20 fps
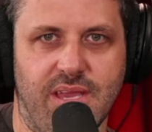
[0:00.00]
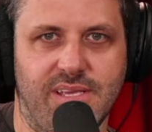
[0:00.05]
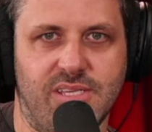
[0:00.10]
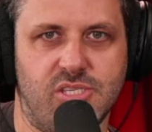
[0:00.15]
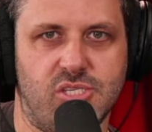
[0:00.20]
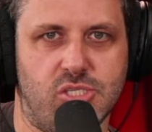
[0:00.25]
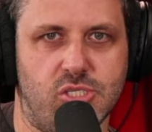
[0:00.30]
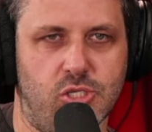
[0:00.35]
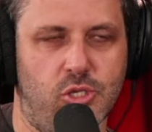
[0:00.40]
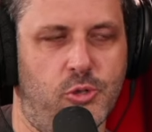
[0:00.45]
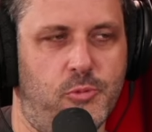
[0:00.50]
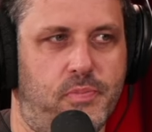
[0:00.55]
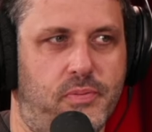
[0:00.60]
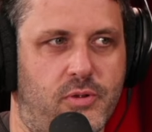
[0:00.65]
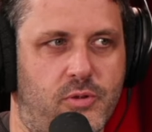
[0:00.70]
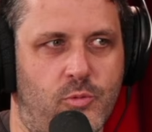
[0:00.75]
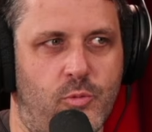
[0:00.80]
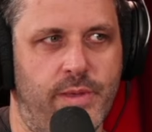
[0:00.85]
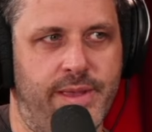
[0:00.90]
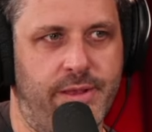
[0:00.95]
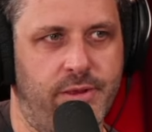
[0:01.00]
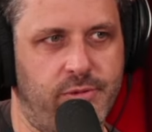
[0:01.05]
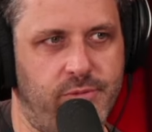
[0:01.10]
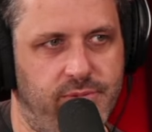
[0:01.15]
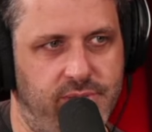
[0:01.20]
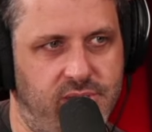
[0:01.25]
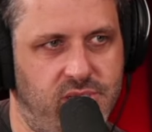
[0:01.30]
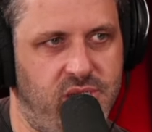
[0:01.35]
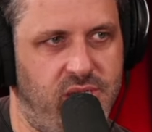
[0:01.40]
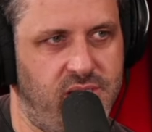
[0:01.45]
like super weird
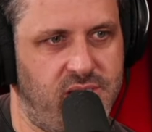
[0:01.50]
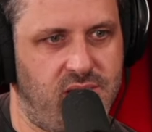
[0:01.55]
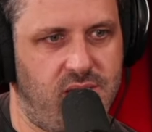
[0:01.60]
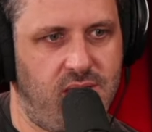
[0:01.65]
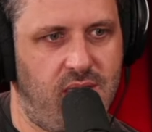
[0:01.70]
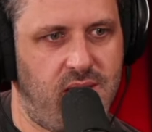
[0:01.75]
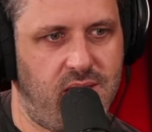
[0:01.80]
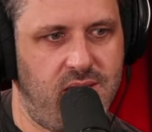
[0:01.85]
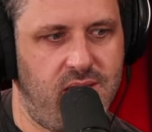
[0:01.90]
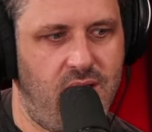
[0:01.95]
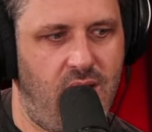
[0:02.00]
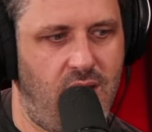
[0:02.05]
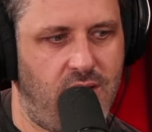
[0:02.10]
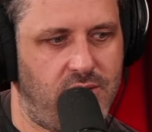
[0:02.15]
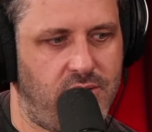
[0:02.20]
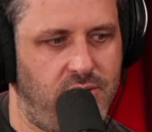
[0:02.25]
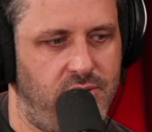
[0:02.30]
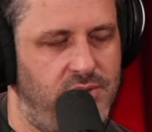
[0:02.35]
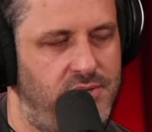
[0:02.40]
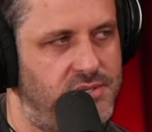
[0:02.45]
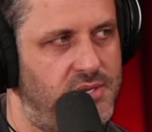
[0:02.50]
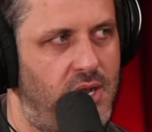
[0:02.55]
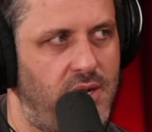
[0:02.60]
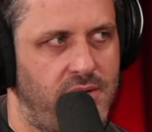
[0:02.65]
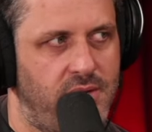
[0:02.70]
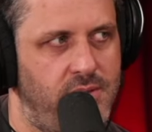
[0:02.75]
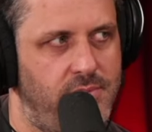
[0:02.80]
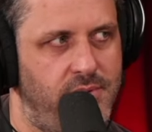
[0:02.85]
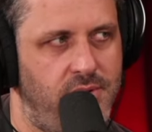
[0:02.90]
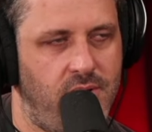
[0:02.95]
with chicks and like not good at
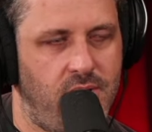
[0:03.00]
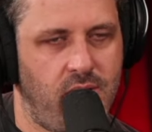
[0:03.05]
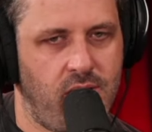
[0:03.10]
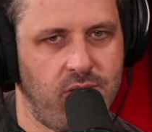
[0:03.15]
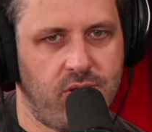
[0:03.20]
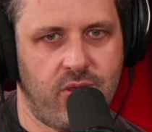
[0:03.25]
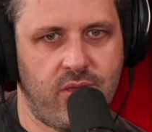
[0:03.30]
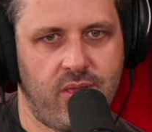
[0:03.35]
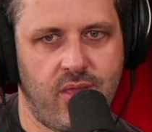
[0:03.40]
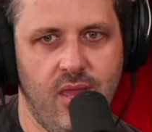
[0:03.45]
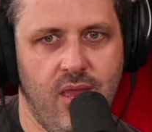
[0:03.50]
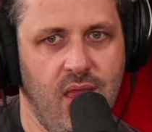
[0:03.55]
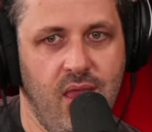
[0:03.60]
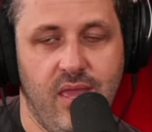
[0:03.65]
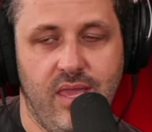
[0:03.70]
talking to them at all, you're like,